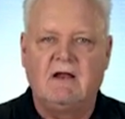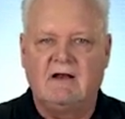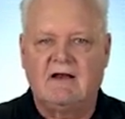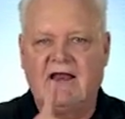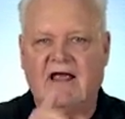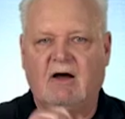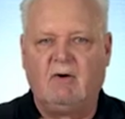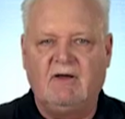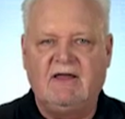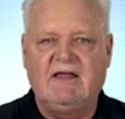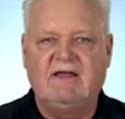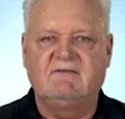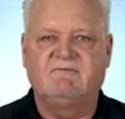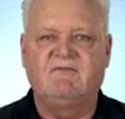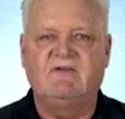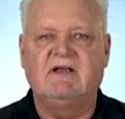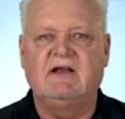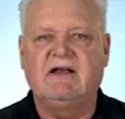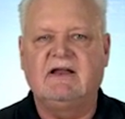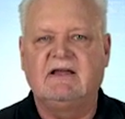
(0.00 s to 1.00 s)
Now,
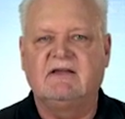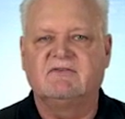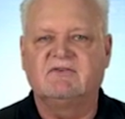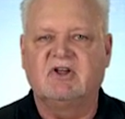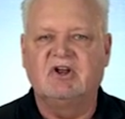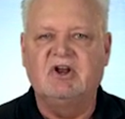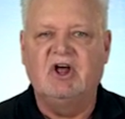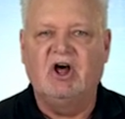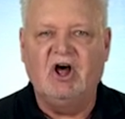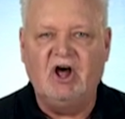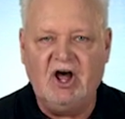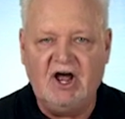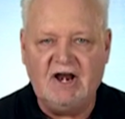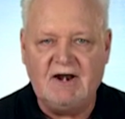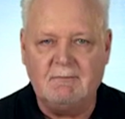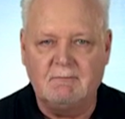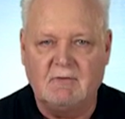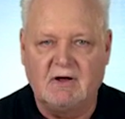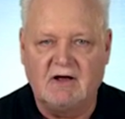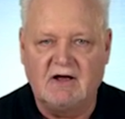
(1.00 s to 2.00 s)
if it is an
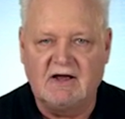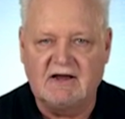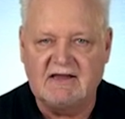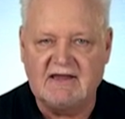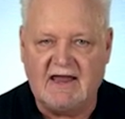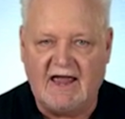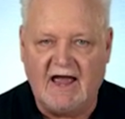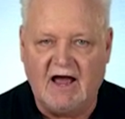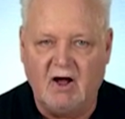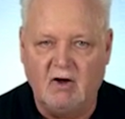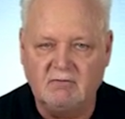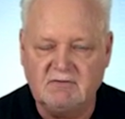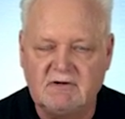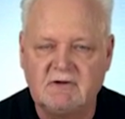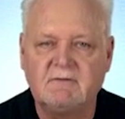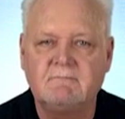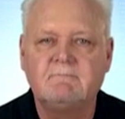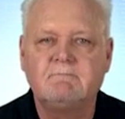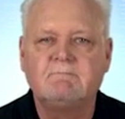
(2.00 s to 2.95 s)
UTMA account,